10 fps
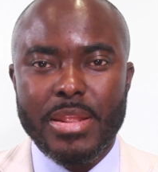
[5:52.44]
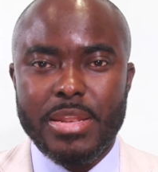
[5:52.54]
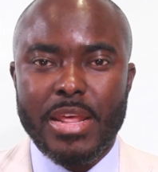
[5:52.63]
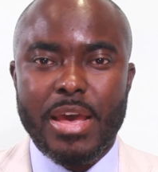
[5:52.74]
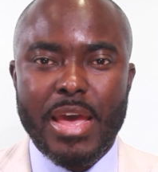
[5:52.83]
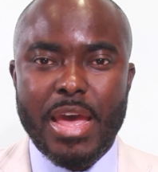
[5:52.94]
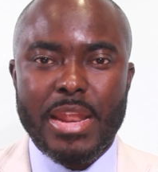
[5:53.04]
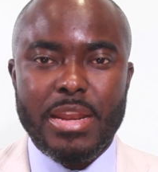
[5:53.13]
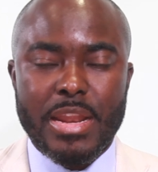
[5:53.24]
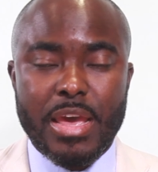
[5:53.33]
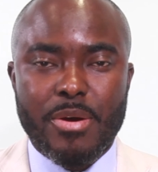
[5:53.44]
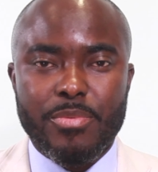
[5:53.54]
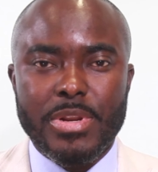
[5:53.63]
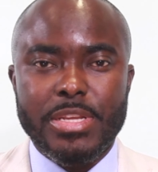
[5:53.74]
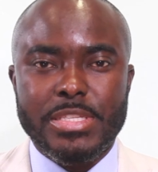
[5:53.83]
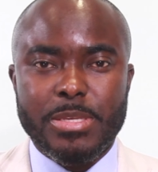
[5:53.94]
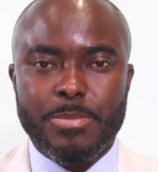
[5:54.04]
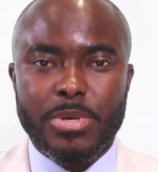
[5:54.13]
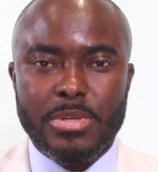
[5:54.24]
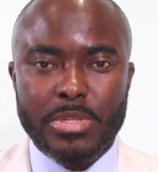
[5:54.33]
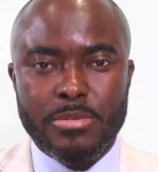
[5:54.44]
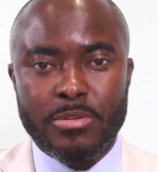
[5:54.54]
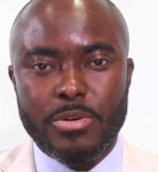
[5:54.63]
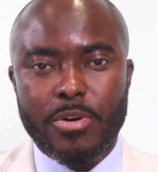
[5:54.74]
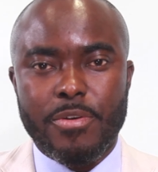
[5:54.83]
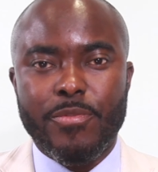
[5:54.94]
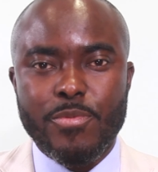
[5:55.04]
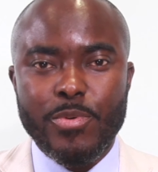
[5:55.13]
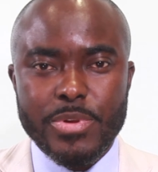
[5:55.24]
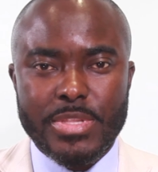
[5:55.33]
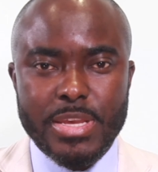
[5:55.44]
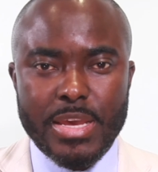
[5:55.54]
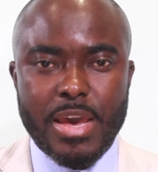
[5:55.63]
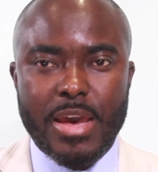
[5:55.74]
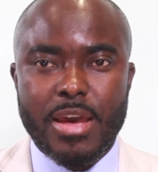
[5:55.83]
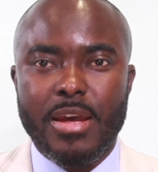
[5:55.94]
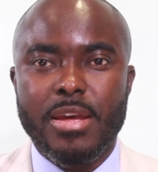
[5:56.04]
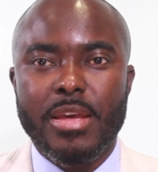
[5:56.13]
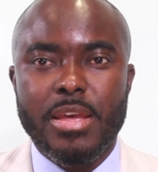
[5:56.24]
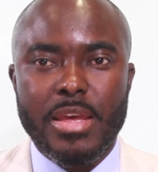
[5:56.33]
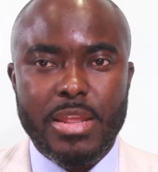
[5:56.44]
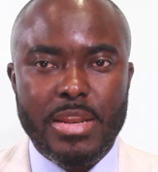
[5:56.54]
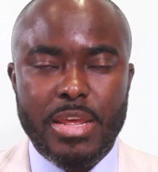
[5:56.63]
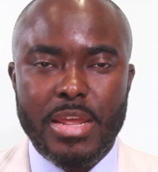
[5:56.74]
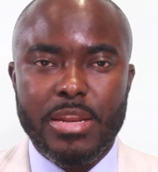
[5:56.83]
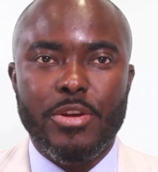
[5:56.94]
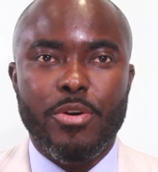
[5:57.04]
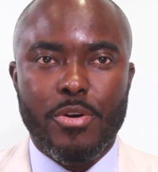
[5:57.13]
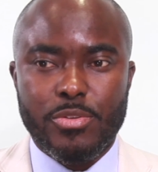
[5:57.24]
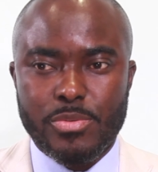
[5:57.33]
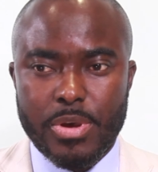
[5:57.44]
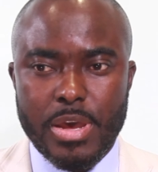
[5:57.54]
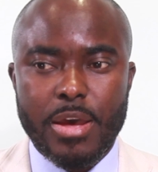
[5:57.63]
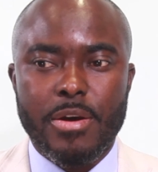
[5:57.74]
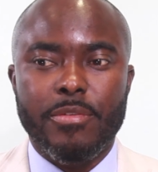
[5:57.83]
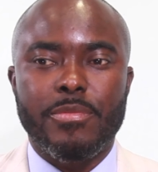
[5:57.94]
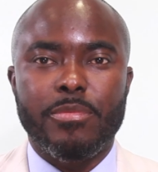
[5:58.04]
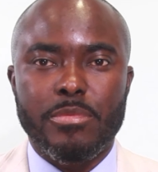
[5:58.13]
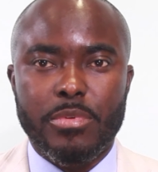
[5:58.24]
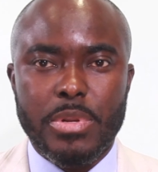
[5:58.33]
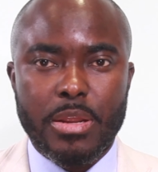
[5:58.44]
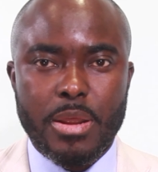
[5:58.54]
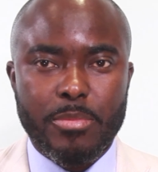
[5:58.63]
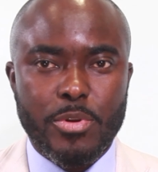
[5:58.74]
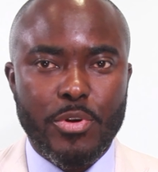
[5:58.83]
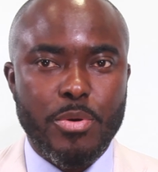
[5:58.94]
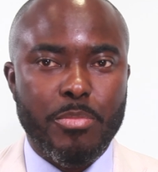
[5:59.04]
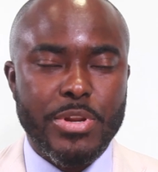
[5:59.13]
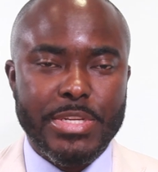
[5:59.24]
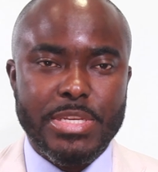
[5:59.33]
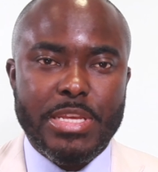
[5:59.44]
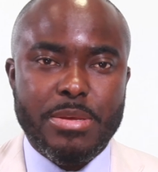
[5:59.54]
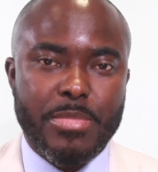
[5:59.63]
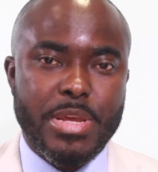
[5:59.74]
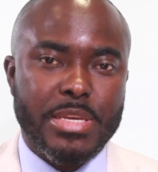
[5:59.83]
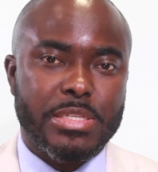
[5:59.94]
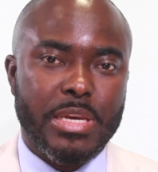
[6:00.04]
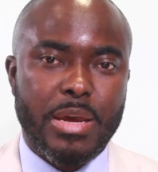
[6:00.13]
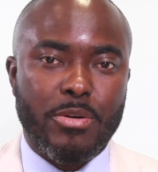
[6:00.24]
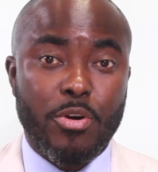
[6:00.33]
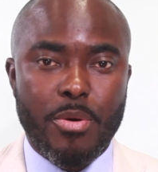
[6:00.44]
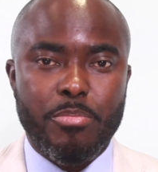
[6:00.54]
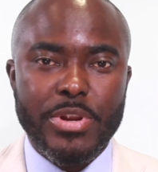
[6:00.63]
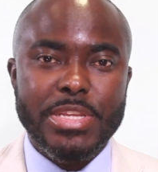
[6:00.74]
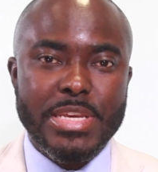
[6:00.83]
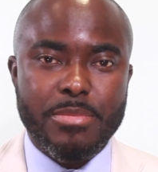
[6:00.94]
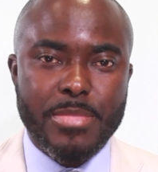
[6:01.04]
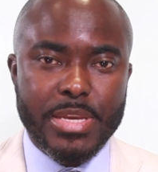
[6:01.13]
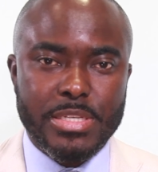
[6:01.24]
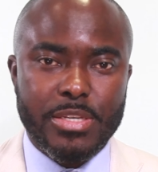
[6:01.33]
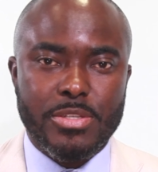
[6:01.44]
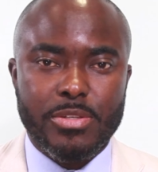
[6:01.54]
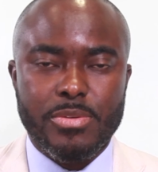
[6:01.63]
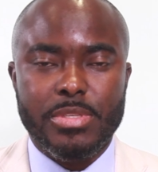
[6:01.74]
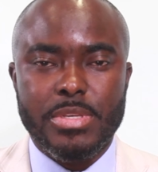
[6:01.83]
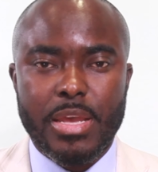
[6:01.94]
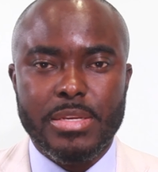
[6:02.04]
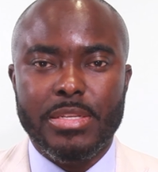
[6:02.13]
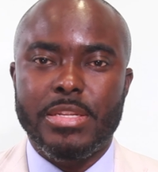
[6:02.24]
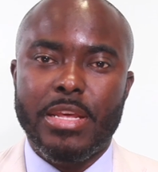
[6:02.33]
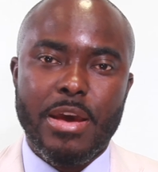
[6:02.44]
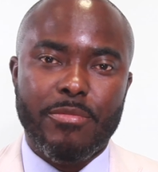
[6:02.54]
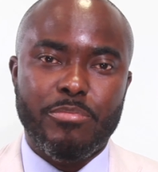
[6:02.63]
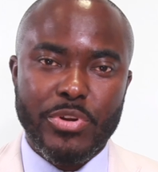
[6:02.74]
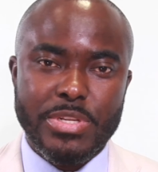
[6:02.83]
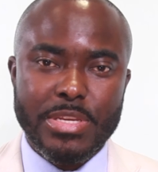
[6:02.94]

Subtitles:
that are not really typical of who they are. And then they also have low body image or body image issues. Actually, they have body